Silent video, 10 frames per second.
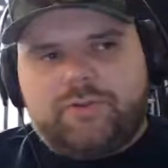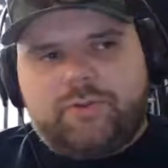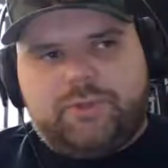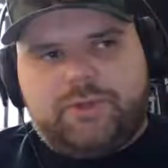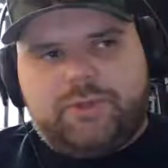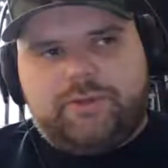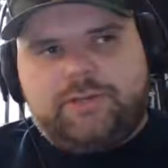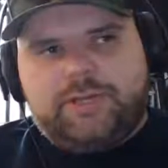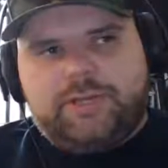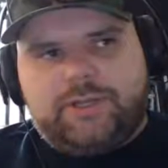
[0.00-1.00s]
Getting
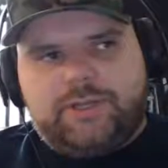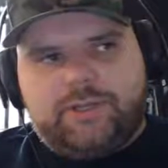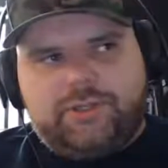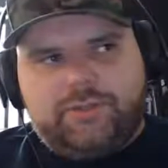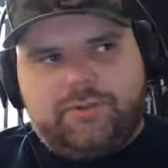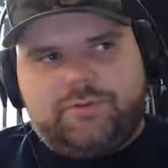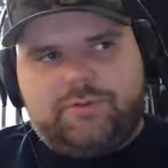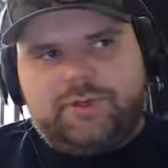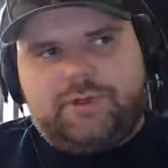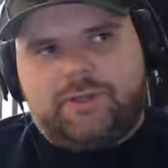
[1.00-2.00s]
the youth
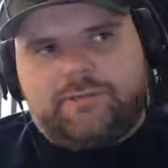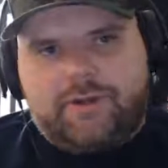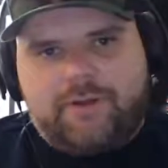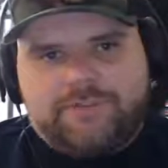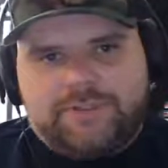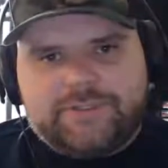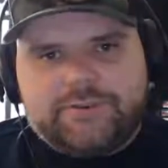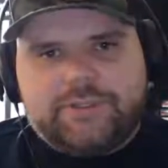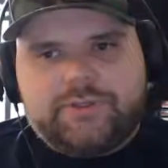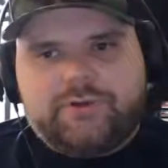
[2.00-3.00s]
involved into
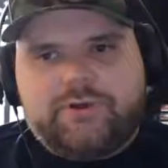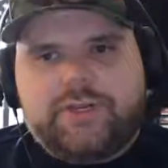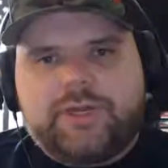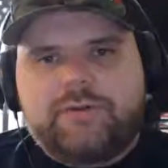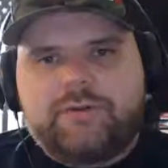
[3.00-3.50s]
it and learning